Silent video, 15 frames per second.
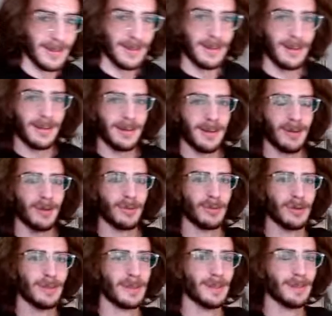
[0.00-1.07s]
They're like, oh,
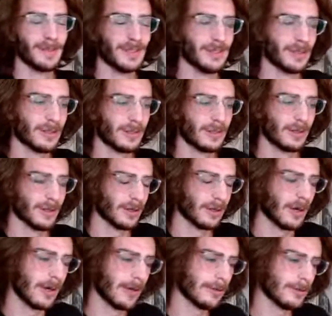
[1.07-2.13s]
premium tier, you can turn it
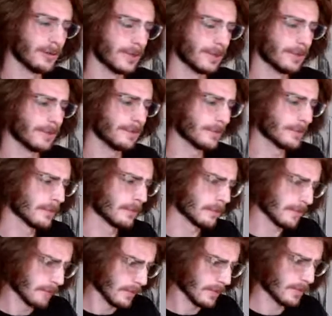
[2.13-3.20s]
off or whatever.
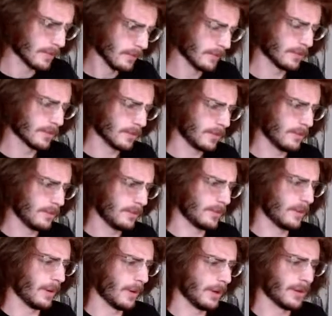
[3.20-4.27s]

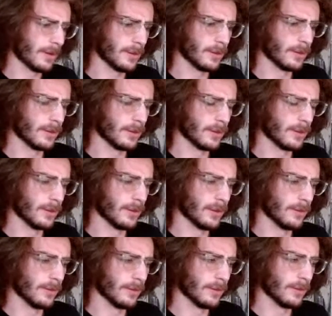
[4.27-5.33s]
But I think it would feel good
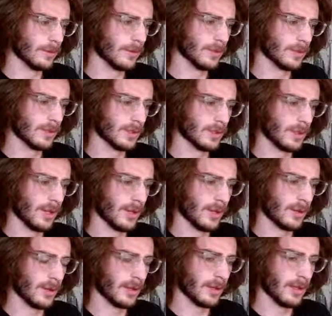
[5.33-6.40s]
if you see it there
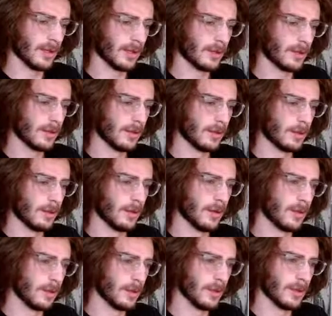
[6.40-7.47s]
and you're not like
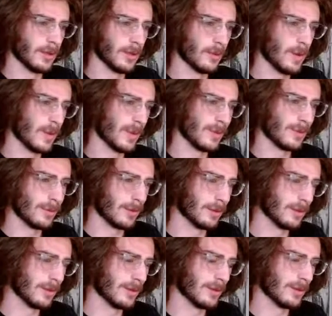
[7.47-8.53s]
annoyed, like, why am I
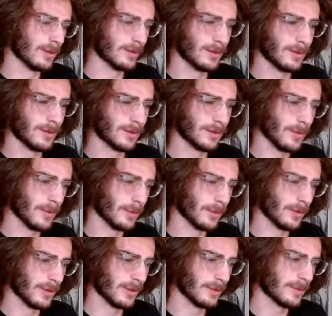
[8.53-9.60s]
promoting this
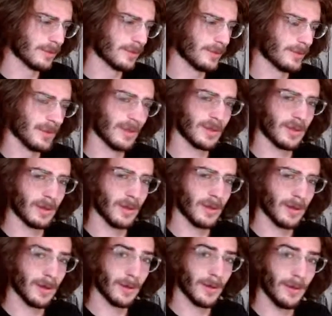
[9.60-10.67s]
company? It's kind of
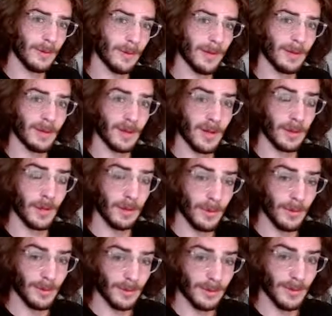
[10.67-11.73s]
more like, oh, like I'm
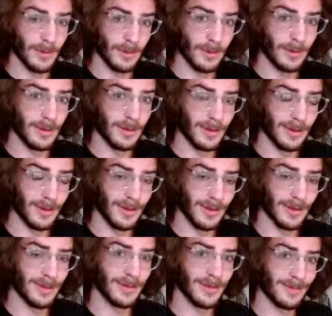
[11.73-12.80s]
promoting this company, and like